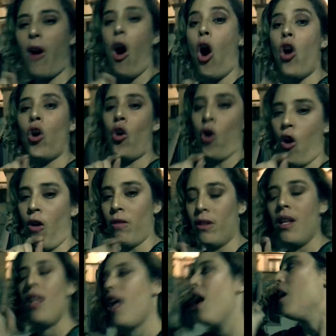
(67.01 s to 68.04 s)
of cold,
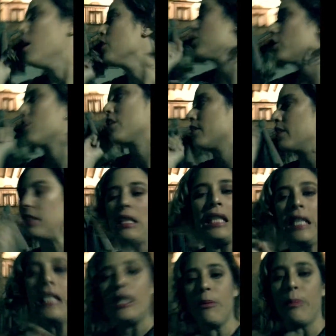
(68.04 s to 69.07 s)
just
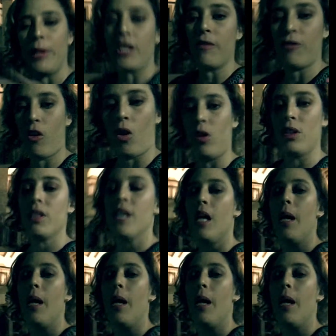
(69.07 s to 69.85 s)
a little bit of cold,